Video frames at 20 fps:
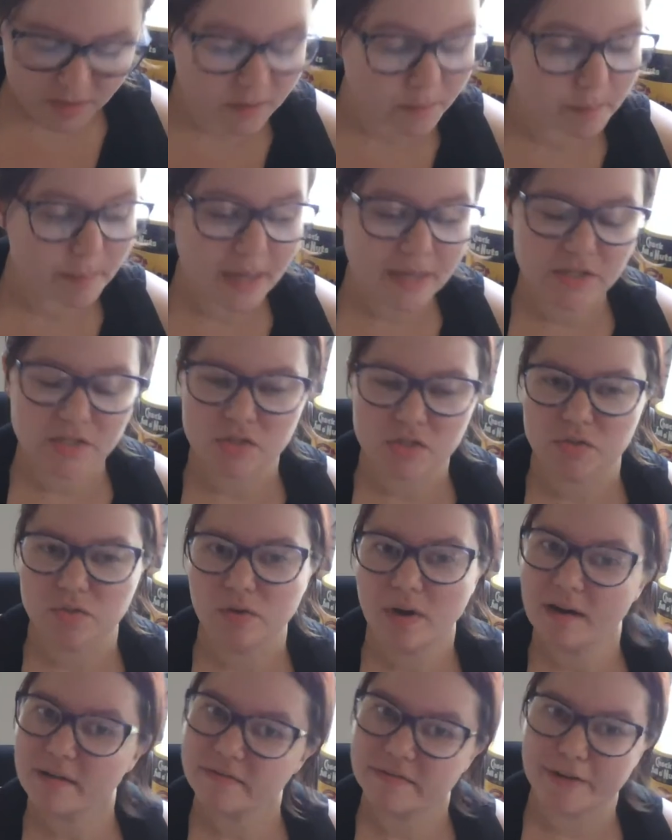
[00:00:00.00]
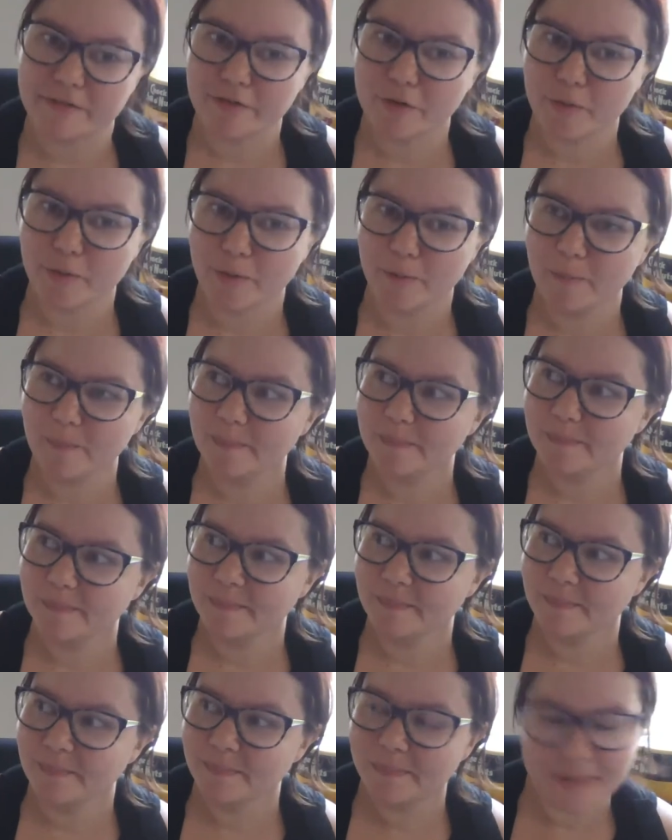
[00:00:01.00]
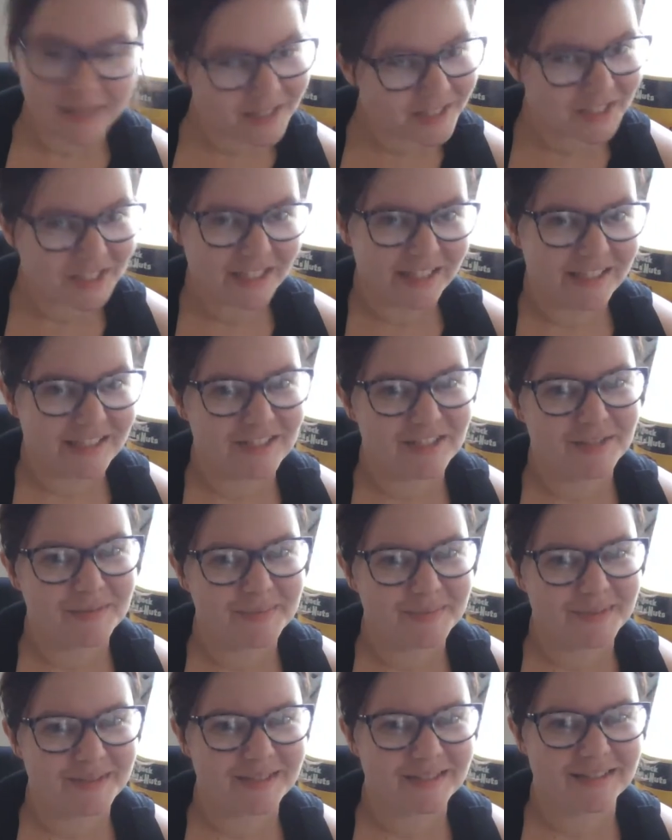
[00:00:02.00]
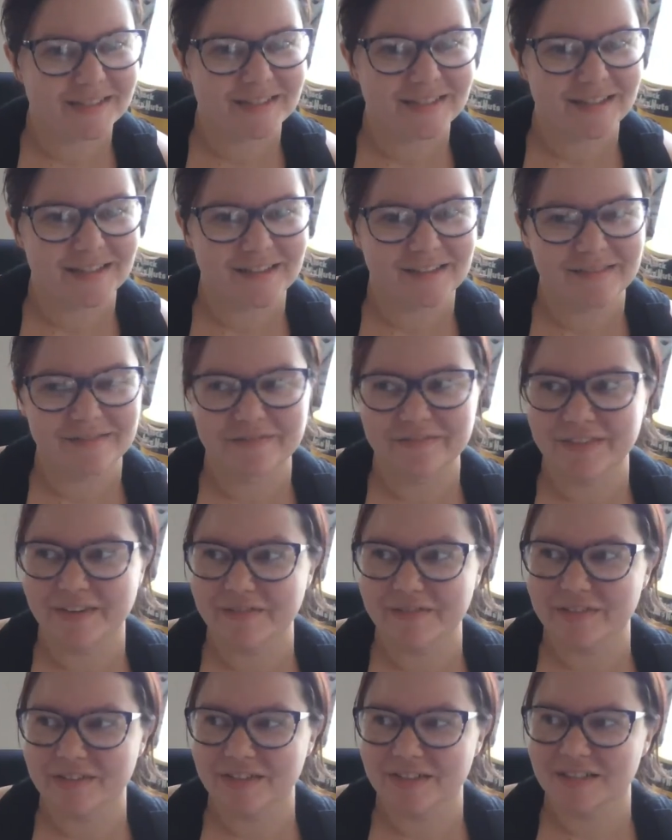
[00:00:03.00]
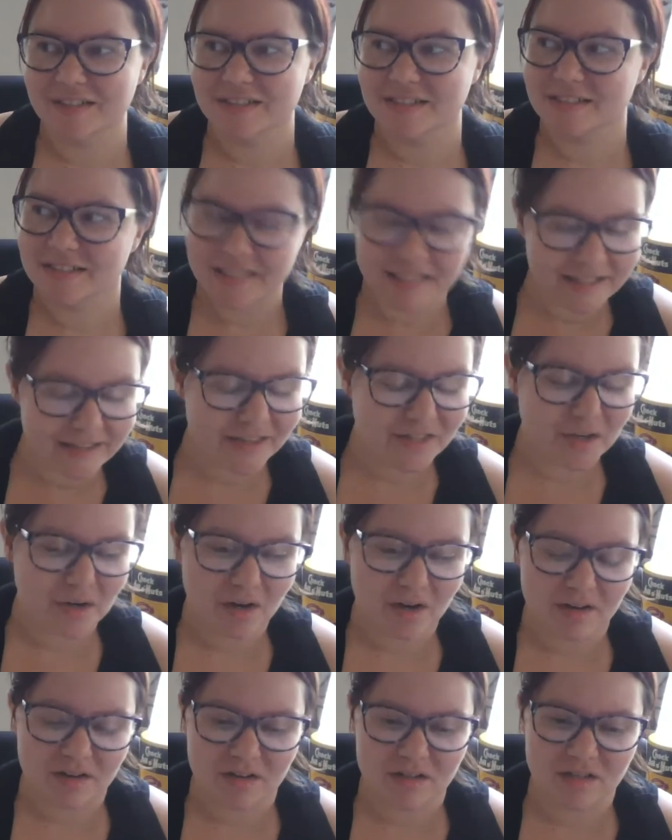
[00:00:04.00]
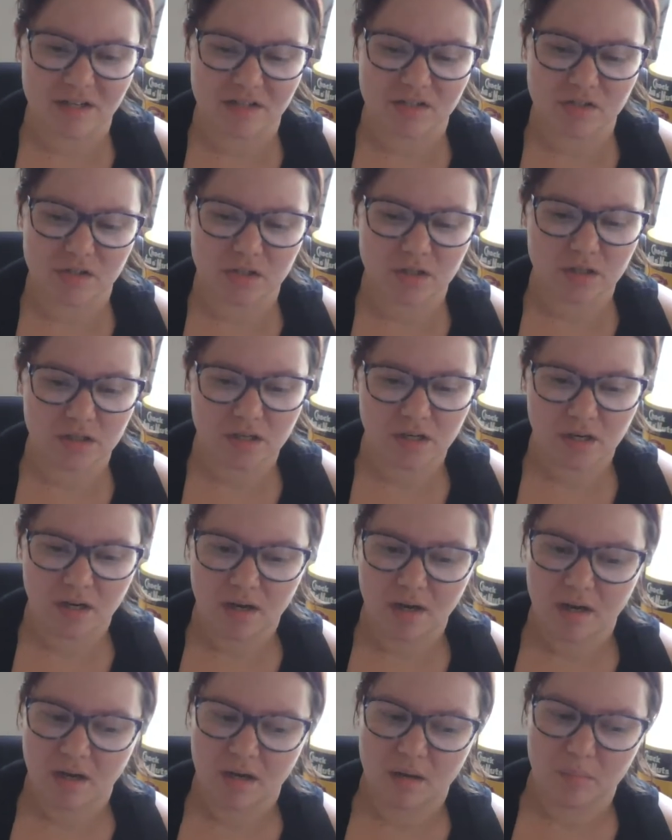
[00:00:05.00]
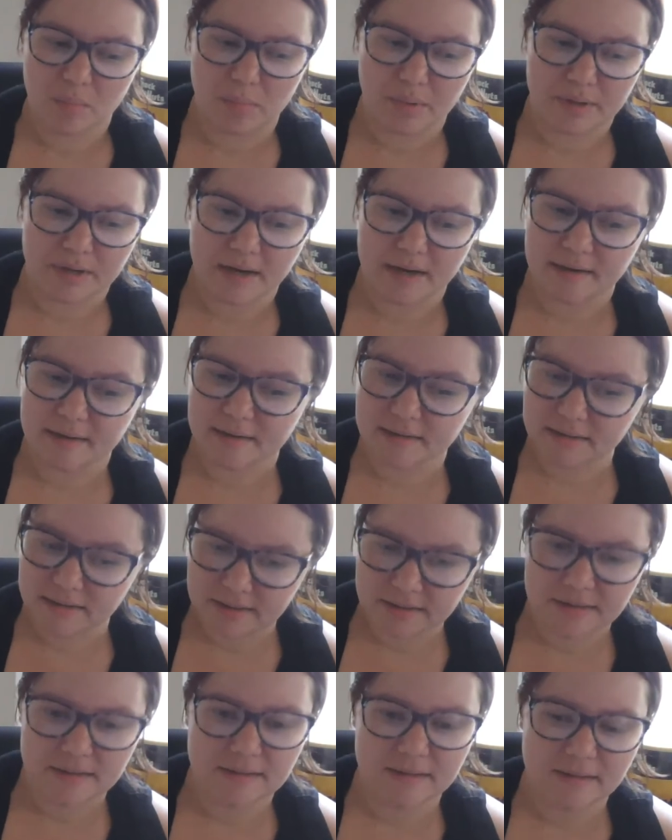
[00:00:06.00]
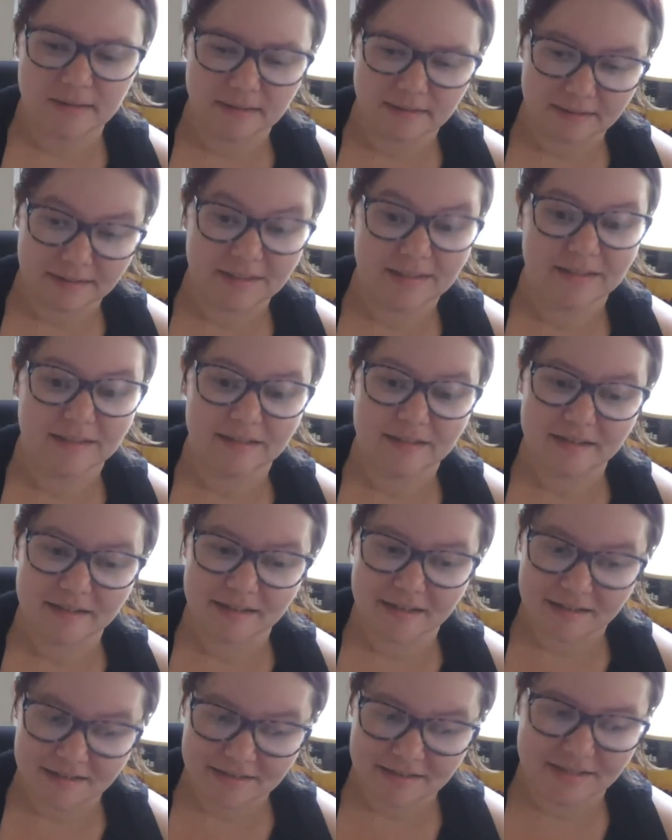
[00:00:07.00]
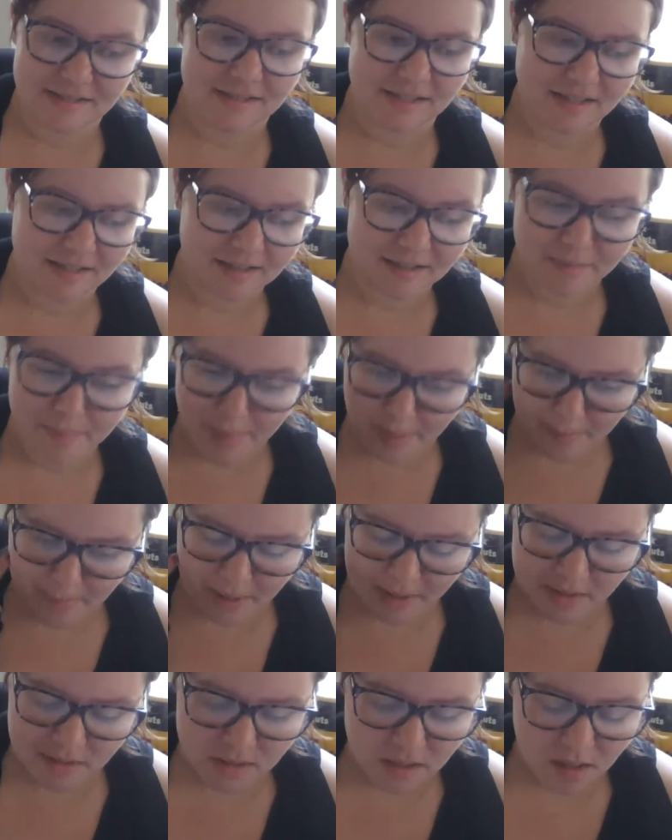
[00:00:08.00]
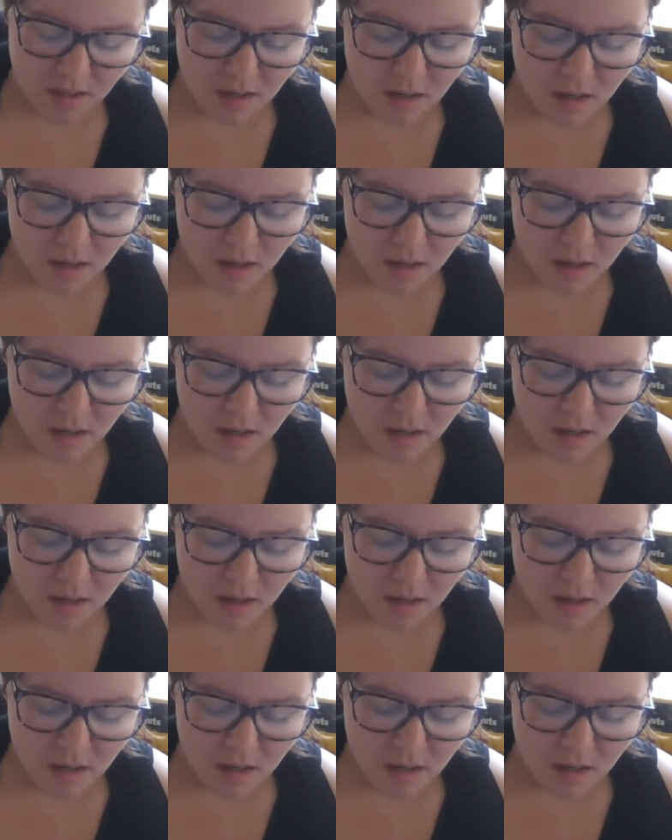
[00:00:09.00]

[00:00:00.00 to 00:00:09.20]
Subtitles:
Mind you, I've never been to Egypt. I've never seen their architecture, but I clearly can see it in my mind.